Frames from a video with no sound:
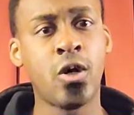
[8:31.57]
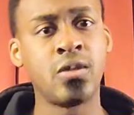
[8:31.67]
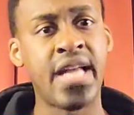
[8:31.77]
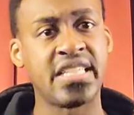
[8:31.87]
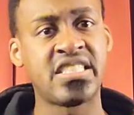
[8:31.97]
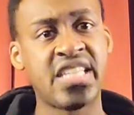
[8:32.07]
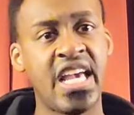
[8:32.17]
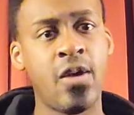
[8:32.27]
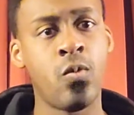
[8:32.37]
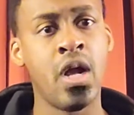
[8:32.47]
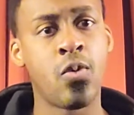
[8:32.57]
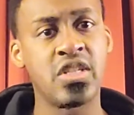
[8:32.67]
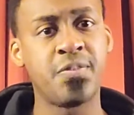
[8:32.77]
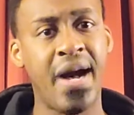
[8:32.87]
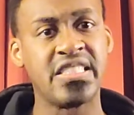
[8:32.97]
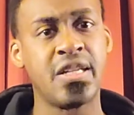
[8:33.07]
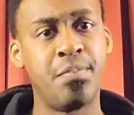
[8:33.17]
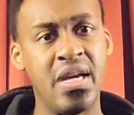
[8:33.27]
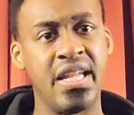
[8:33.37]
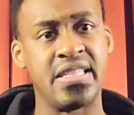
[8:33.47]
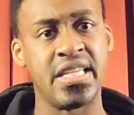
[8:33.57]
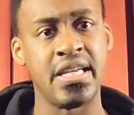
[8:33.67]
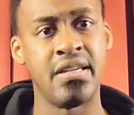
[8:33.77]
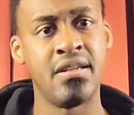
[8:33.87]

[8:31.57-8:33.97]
on that same responsibility